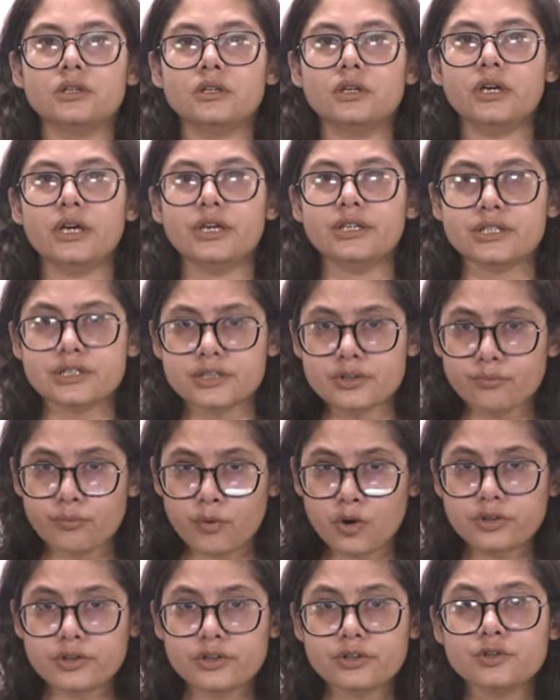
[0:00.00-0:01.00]
It is
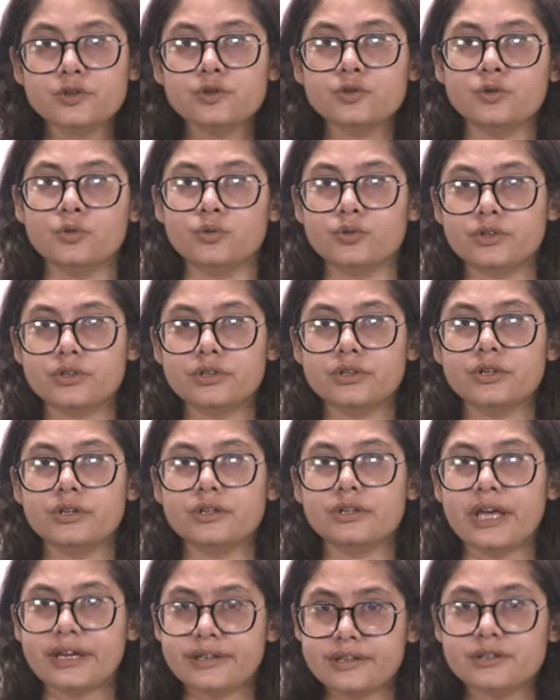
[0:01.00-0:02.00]
important to note
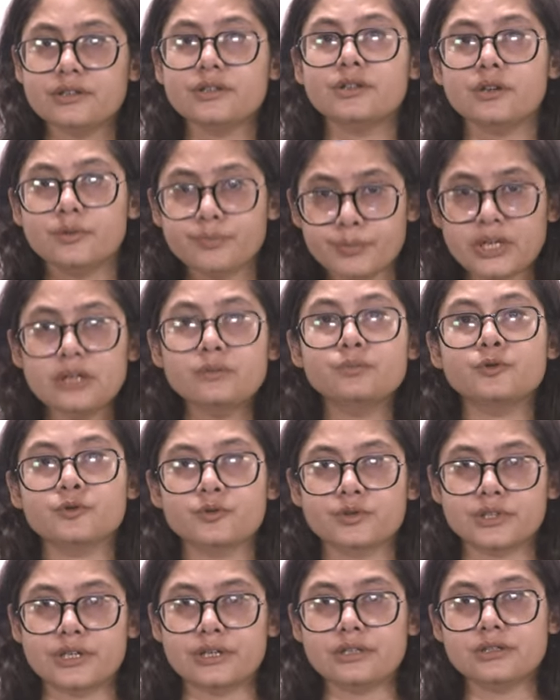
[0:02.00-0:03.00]
that in the appeal
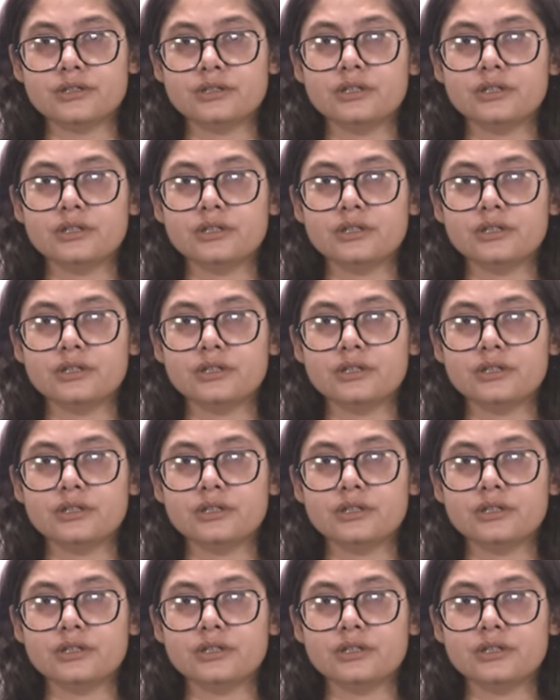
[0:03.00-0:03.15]
process,